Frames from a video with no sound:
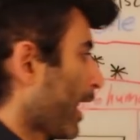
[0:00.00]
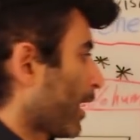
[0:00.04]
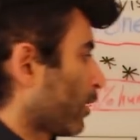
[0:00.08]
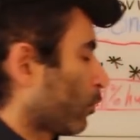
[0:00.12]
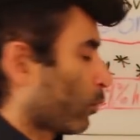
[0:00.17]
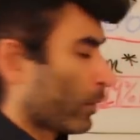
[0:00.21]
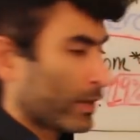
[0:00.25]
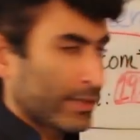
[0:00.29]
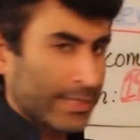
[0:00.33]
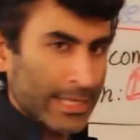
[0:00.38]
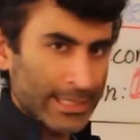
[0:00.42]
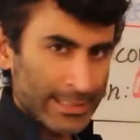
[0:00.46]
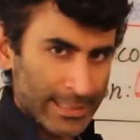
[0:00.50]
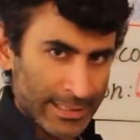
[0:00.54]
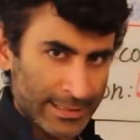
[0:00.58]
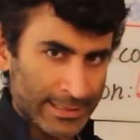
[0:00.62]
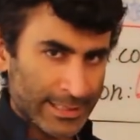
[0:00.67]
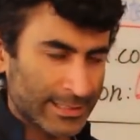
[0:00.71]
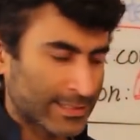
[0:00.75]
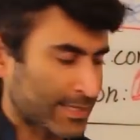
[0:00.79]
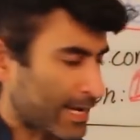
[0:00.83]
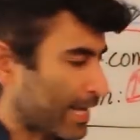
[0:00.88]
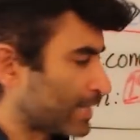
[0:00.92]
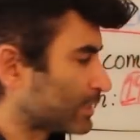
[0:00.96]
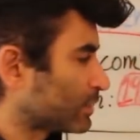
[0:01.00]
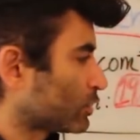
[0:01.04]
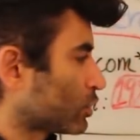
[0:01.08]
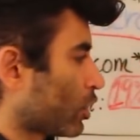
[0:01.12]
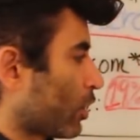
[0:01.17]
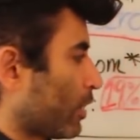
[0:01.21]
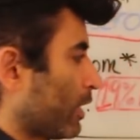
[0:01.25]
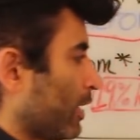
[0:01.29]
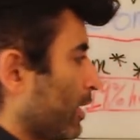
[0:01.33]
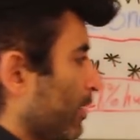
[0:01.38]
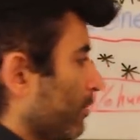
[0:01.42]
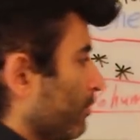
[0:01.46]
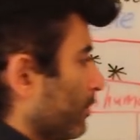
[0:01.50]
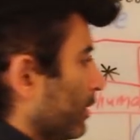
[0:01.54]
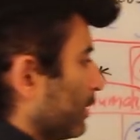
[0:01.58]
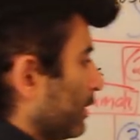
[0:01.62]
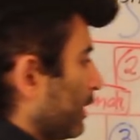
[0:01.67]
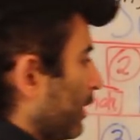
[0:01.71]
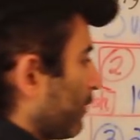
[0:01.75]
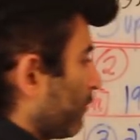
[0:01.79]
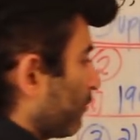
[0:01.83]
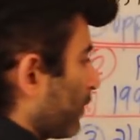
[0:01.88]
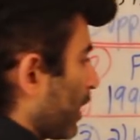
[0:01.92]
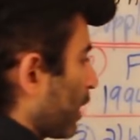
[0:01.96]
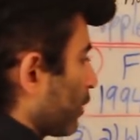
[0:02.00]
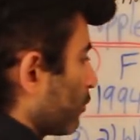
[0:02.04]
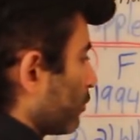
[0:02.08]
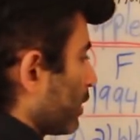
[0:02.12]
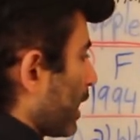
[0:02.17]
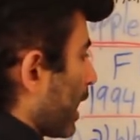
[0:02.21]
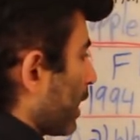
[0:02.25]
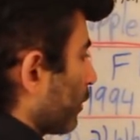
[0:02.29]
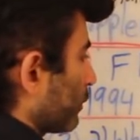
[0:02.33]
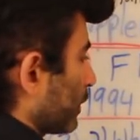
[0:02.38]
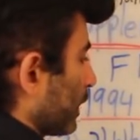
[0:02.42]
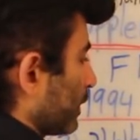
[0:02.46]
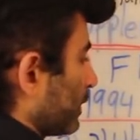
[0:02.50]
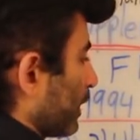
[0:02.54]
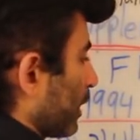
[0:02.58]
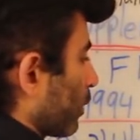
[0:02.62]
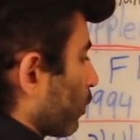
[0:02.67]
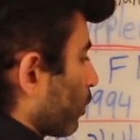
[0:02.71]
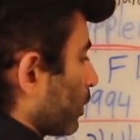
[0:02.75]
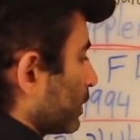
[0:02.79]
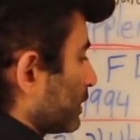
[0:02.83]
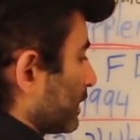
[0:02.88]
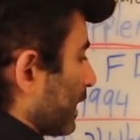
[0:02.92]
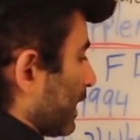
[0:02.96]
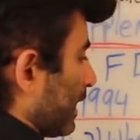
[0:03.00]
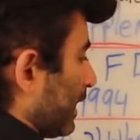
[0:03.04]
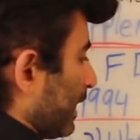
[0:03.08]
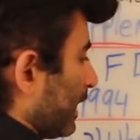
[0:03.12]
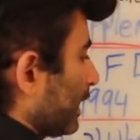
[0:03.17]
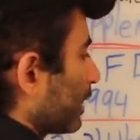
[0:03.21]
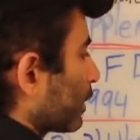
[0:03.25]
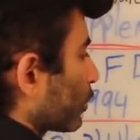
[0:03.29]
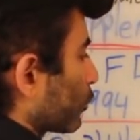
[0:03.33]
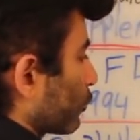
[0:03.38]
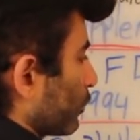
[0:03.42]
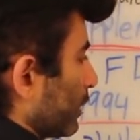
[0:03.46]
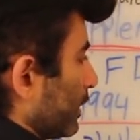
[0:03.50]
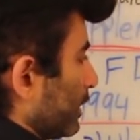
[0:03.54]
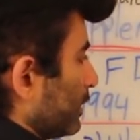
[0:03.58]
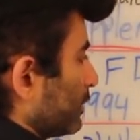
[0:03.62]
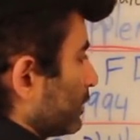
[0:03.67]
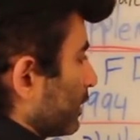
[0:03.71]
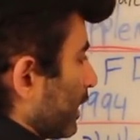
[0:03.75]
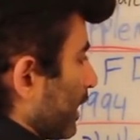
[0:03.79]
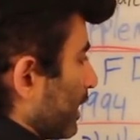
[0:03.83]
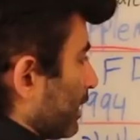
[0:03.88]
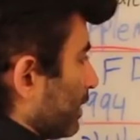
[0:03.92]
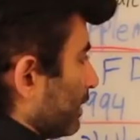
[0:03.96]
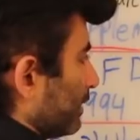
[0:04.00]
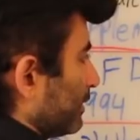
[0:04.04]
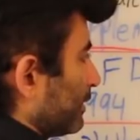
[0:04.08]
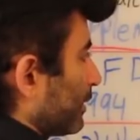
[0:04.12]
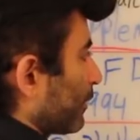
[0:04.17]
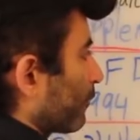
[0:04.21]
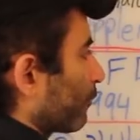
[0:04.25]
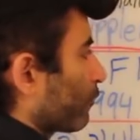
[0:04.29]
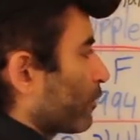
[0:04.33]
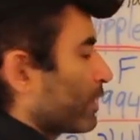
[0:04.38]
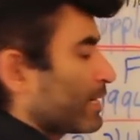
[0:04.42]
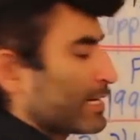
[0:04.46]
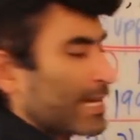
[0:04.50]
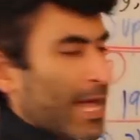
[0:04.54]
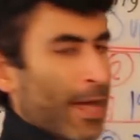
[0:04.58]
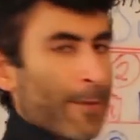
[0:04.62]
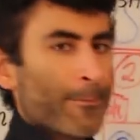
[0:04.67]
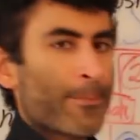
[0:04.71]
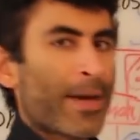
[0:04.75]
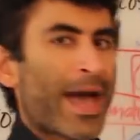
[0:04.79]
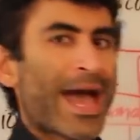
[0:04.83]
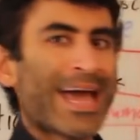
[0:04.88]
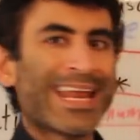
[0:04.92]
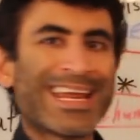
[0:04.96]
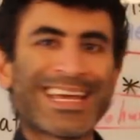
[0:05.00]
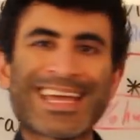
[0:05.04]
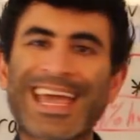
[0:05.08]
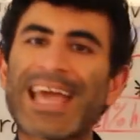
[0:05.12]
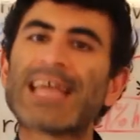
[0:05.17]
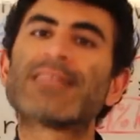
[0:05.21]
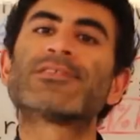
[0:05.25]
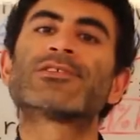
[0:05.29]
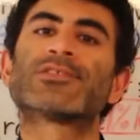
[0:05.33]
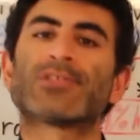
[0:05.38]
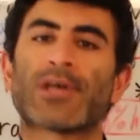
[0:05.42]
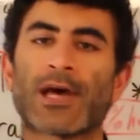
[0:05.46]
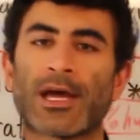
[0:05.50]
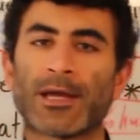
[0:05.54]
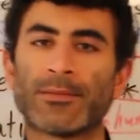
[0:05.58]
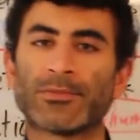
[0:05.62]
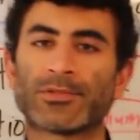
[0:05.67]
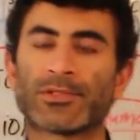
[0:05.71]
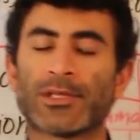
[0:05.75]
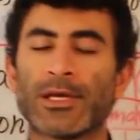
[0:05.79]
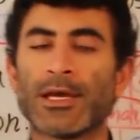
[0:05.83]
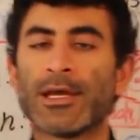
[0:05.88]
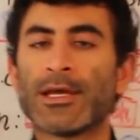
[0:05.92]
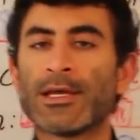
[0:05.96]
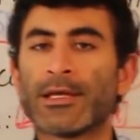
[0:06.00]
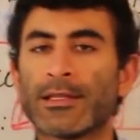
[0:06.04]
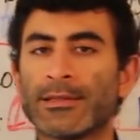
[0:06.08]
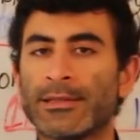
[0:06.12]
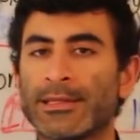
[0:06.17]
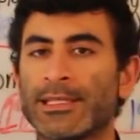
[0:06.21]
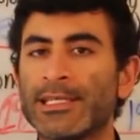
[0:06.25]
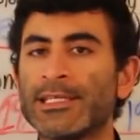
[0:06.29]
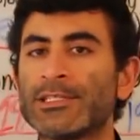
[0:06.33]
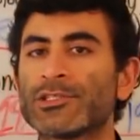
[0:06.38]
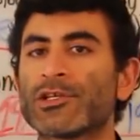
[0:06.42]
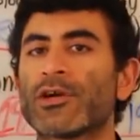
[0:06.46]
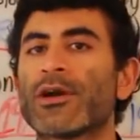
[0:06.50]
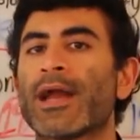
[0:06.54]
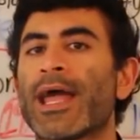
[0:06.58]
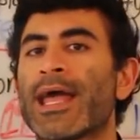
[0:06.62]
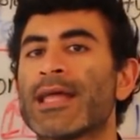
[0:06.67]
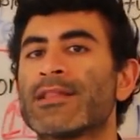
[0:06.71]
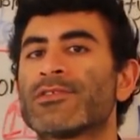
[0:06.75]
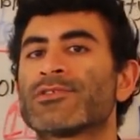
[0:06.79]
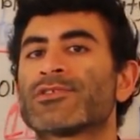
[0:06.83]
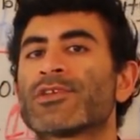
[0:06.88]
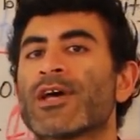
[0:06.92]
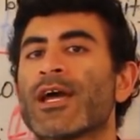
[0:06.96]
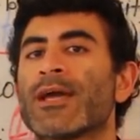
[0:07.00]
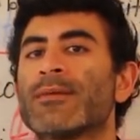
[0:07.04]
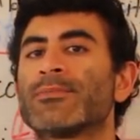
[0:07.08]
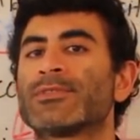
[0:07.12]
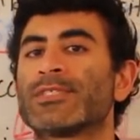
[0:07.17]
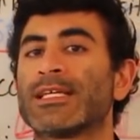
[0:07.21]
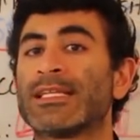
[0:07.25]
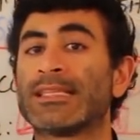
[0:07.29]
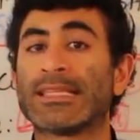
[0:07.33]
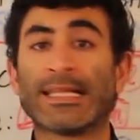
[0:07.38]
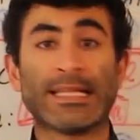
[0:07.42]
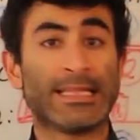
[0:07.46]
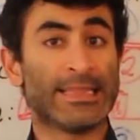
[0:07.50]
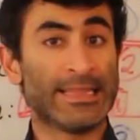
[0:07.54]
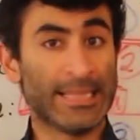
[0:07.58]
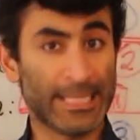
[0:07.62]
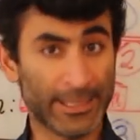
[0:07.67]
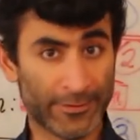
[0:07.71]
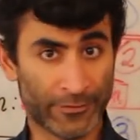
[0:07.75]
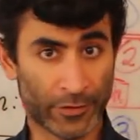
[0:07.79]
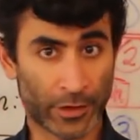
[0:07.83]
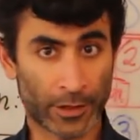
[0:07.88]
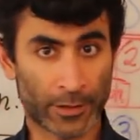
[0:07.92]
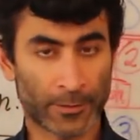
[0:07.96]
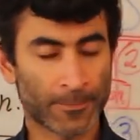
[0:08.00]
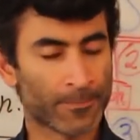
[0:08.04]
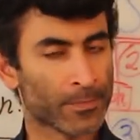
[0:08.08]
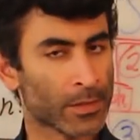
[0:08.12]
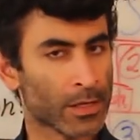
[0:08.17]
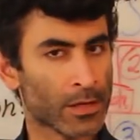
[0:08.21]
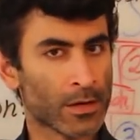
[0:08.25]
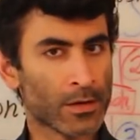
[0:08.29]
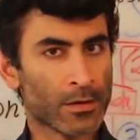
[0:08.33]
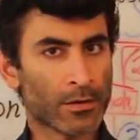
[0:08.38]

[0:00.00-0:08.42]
And when they did the test on him, they found out that there was an increase in different hepatic enzymes these are enzymes in the liver.